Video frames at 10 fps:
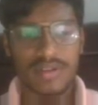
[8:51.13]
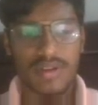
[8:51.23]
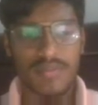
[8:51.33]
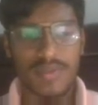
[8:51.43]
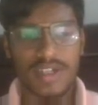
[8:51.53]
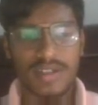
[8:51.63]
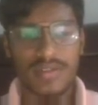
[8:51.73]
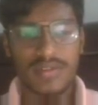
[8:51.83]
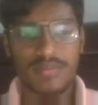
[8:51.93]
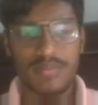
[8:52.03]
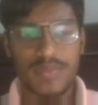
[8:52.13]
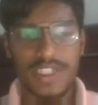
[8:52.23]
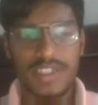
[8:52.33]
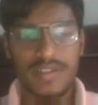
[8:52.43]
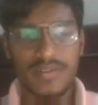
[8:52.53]
comma
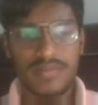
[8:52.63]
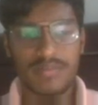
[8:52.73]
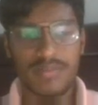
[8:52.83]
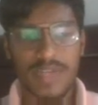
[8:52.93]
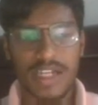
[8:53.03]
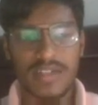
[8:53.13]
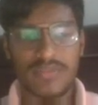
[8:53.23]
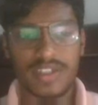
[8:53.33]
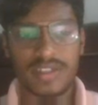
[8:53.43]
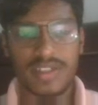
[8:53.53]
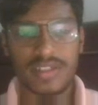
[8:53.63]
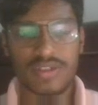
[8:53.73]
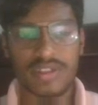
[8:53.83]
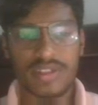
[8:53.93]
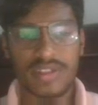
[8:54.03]
b by alpha,
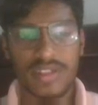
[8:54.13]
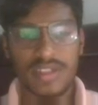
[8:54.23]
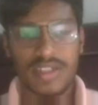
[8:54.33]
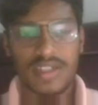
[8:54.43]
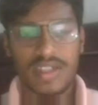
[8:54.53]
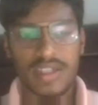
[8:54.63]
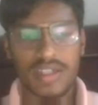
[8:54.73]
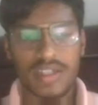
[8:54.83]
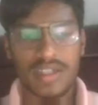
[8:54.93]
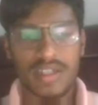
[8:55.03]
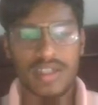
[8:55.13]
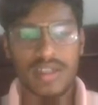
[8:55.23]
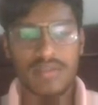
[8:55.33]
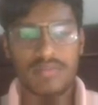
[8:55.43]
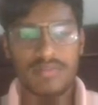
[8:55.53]
sorry,
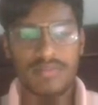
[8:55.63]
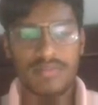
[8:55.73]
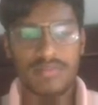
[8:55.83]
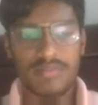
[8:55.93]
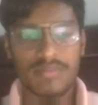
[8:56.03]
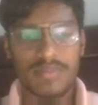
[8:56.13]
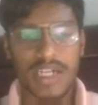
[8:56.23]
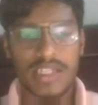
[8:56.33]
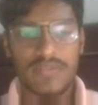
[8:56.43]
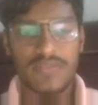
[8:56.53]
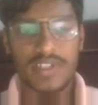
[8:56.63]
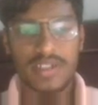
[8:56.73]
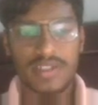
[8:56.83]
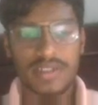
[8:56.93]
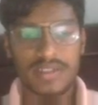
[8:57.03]
m by
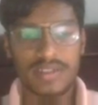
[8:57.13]
alpha